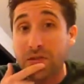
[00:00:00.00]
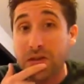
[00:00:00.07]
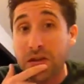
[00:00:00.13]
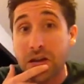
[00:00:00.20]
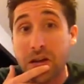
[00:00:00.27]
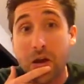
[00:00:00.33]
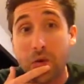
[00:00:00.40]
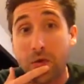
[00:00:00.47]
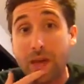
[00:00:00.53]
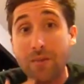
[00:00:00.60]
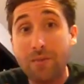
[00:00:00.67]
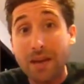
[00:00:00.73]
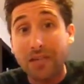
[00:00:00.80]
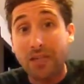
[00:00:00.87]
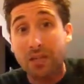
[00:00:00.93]
you know,
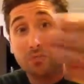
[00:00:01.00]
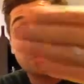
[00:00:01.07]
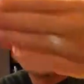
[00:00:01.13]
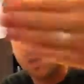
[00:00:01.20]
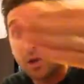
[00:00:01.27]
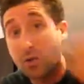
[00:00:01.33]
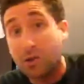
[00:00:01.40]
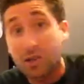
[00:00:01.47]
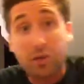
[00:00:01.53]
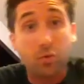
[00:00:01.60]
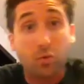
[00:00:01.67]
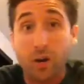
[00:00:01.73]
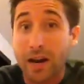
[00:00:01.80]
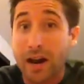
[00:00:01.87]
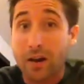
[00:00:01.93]
they may just blow
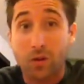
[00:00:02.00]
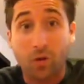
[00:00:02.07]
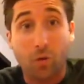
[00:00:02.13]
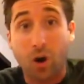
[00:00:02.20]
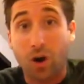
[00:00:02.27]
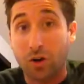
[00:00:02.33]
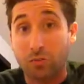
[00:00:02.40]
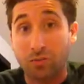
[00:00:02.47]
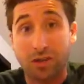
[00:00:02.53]
this one out of the water.